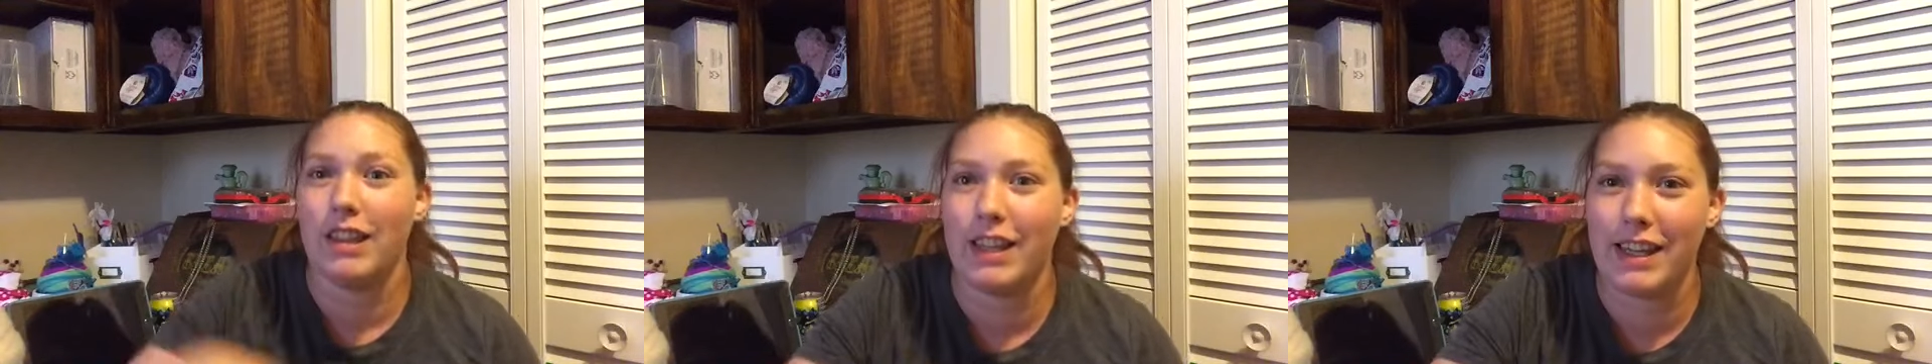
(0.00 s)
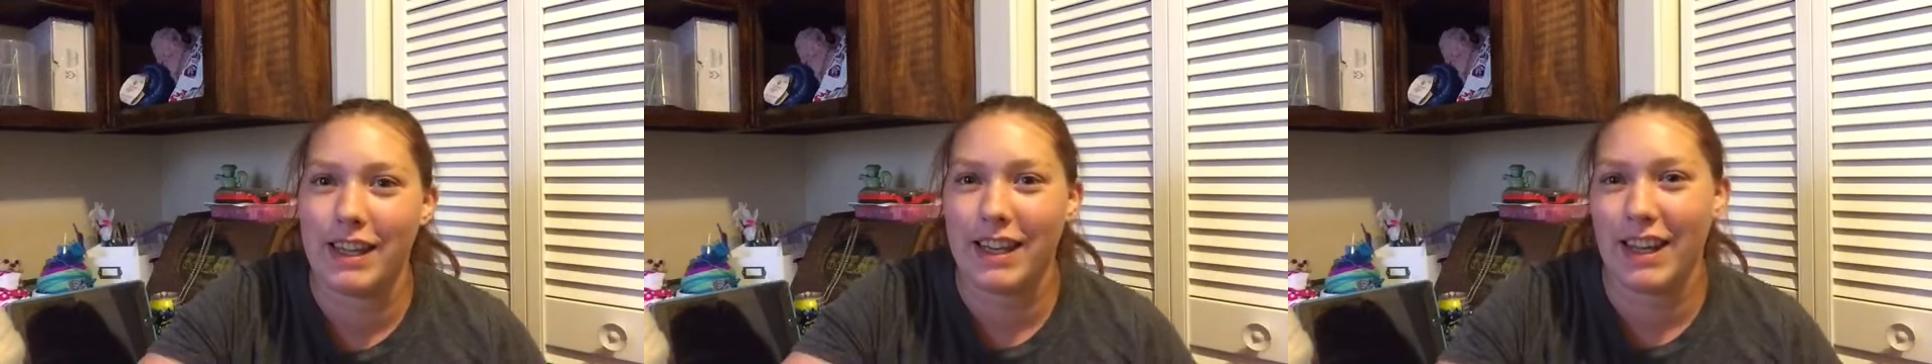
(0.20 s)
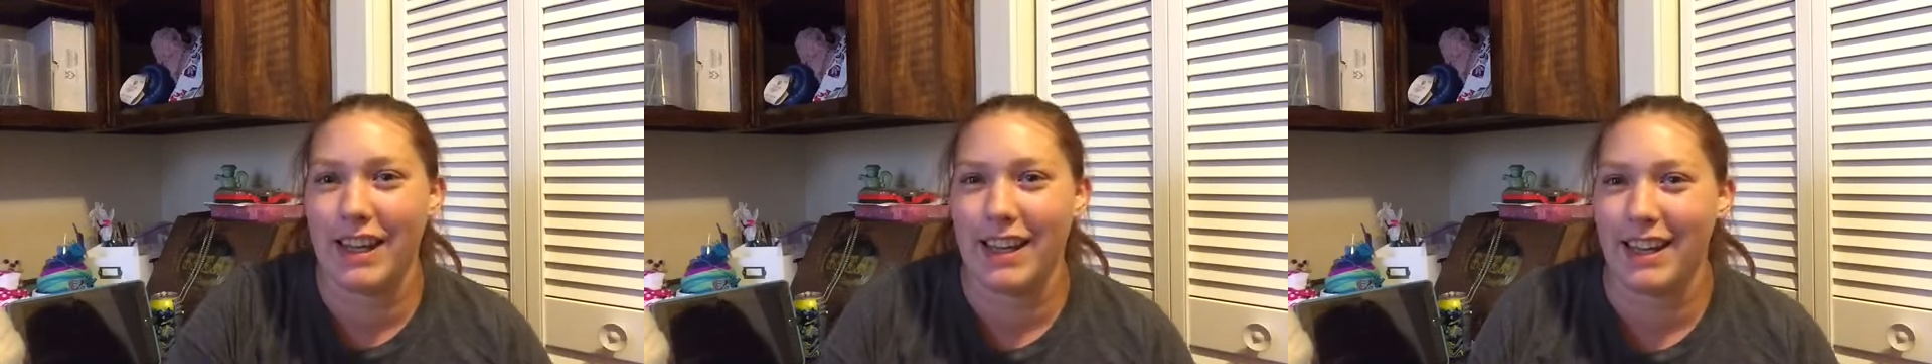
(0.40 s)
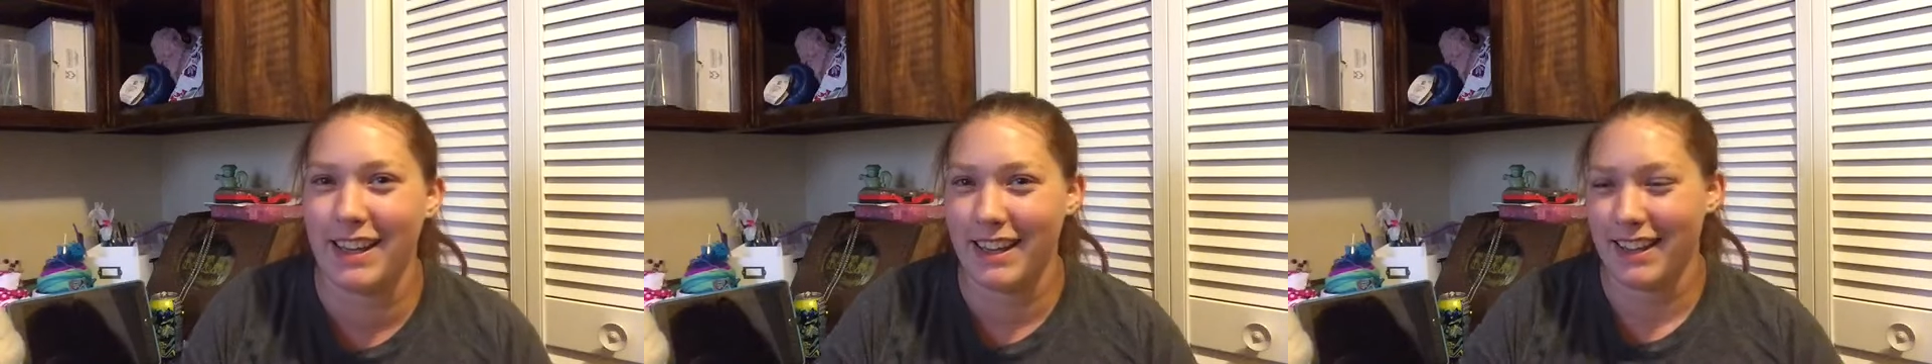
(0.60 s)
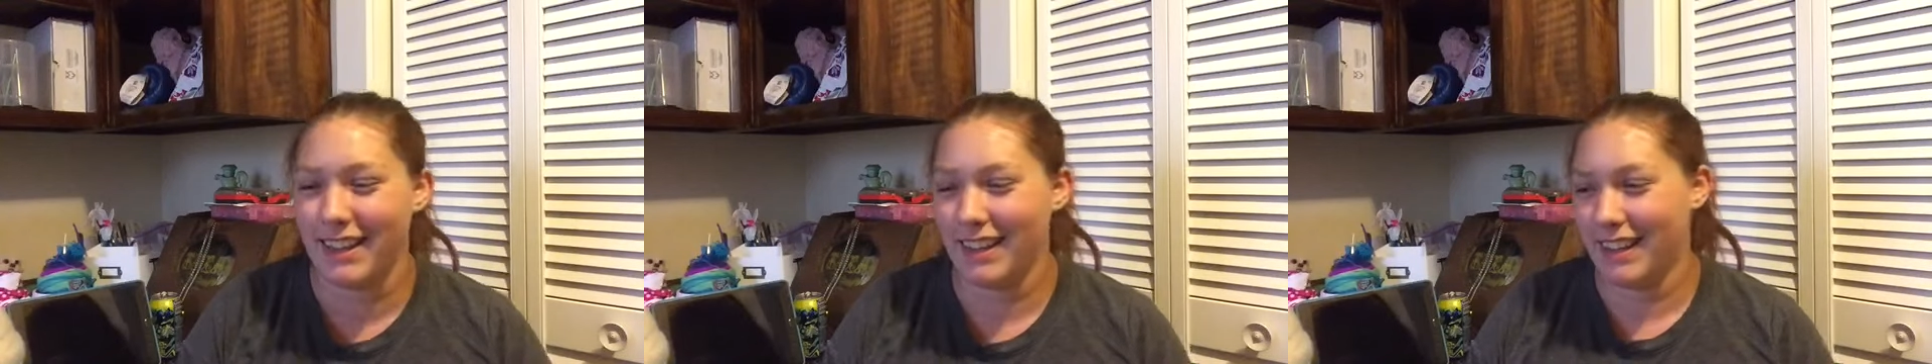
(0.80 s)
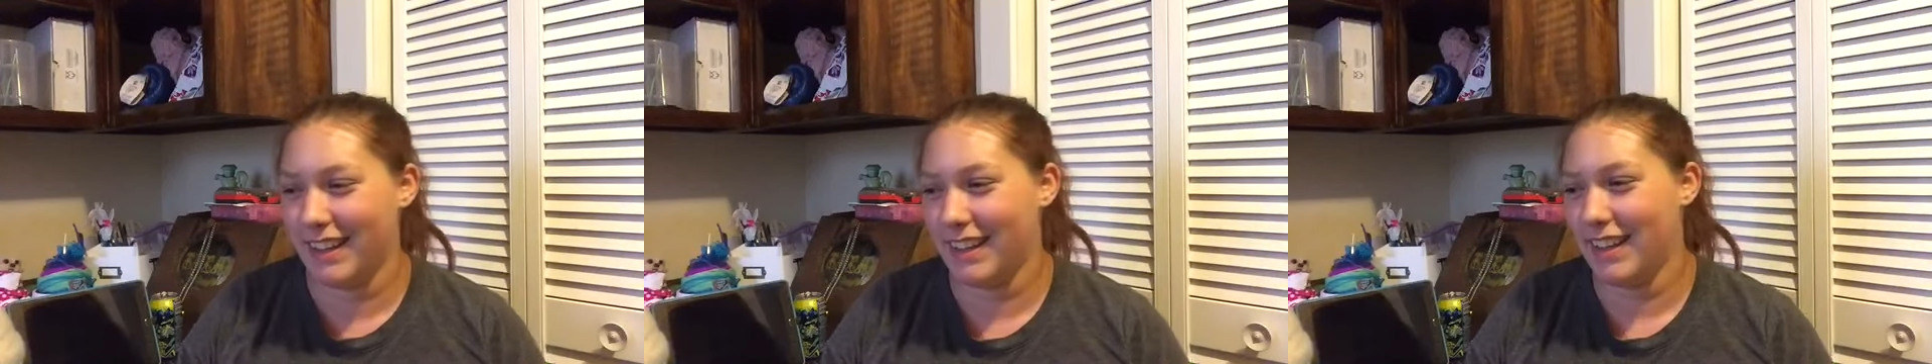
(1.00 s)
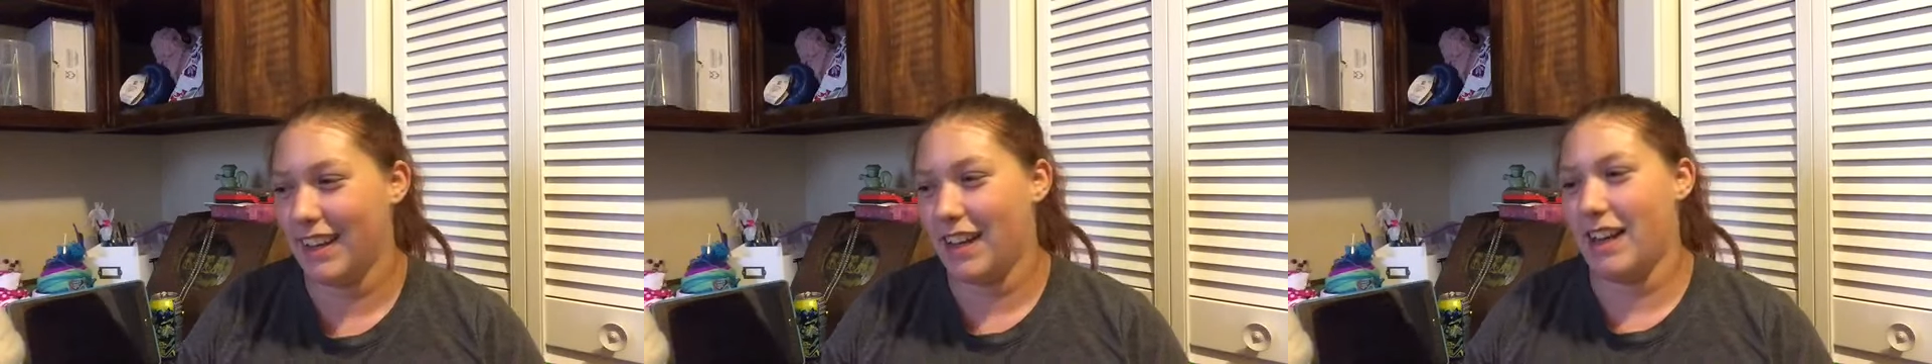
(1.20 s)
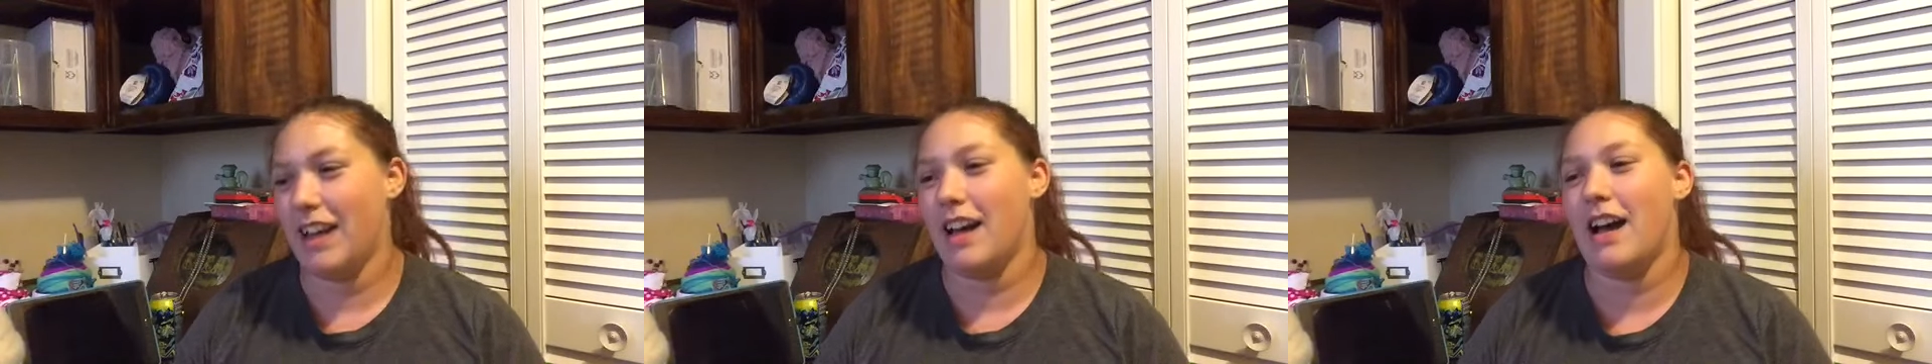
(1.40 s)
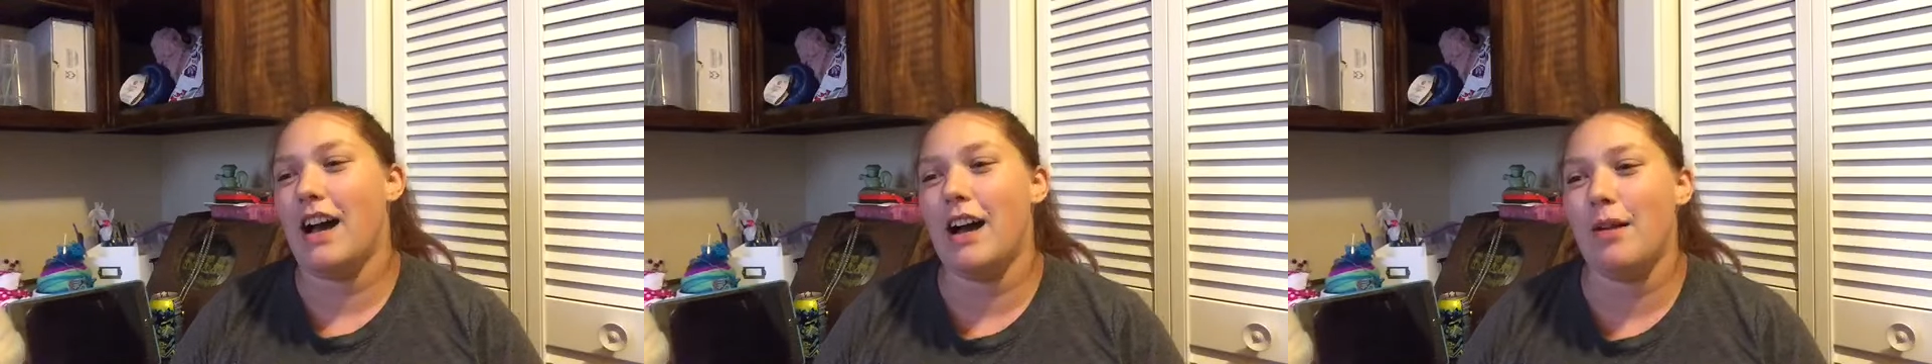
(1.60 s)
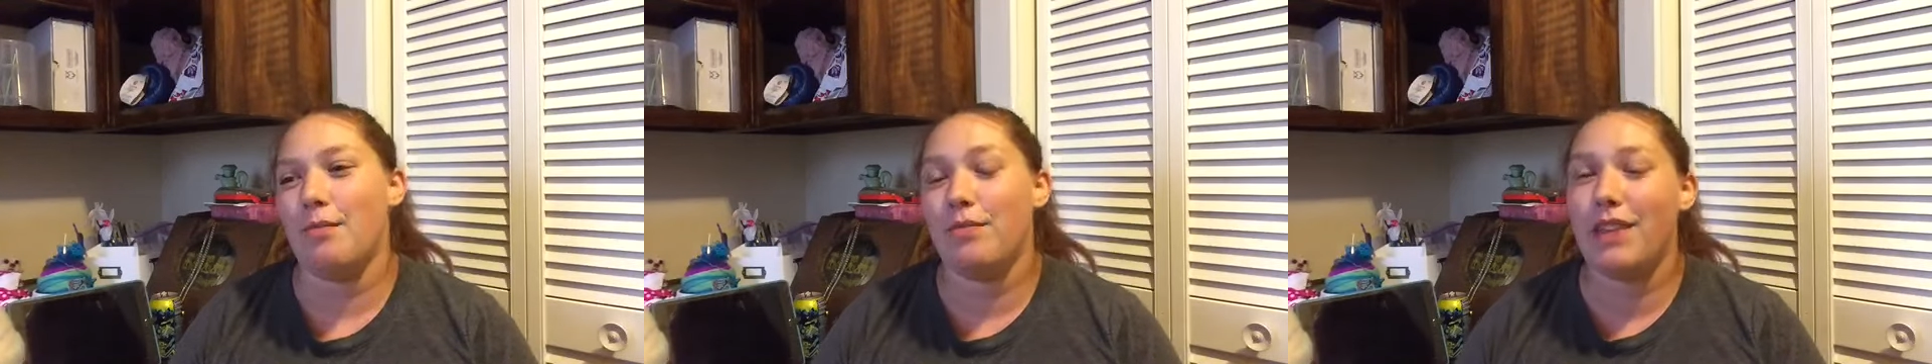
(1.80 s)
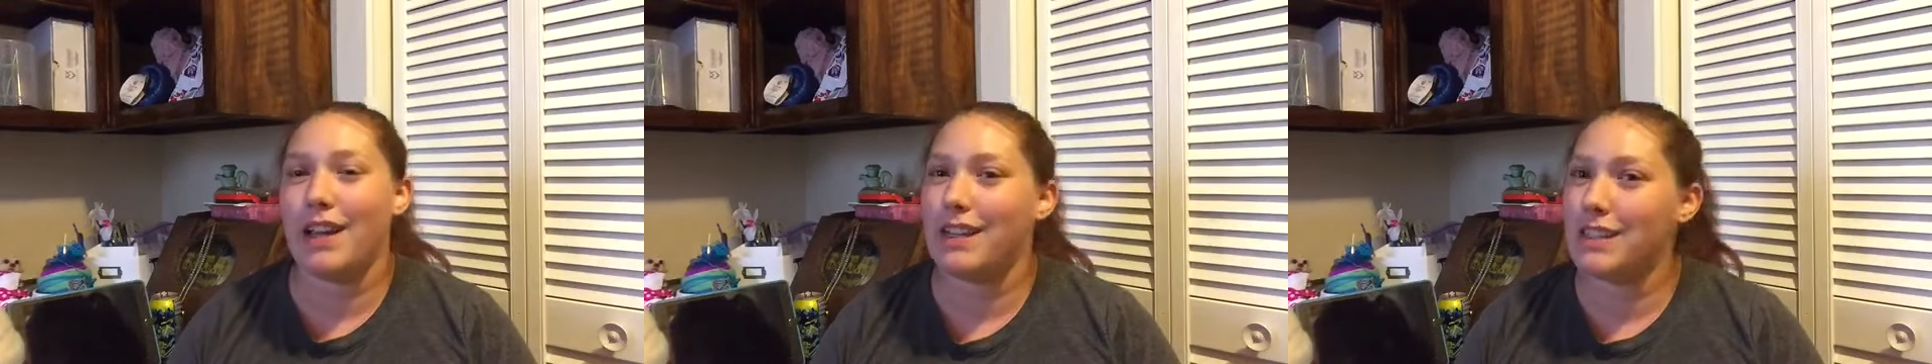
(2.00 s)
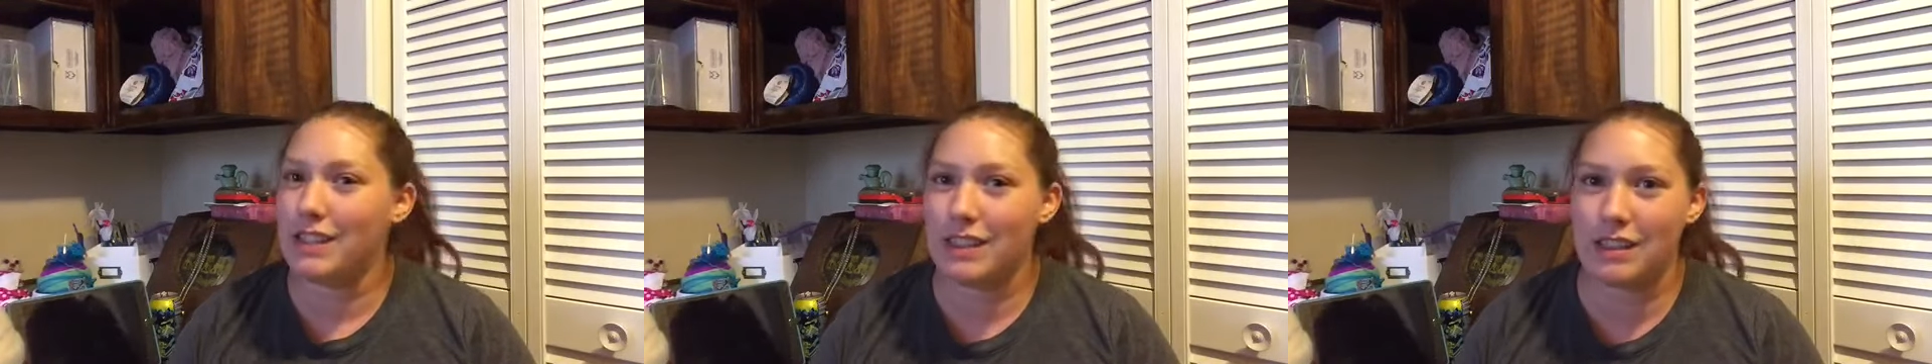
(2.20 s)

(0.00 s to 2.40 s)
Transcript: leaning. That's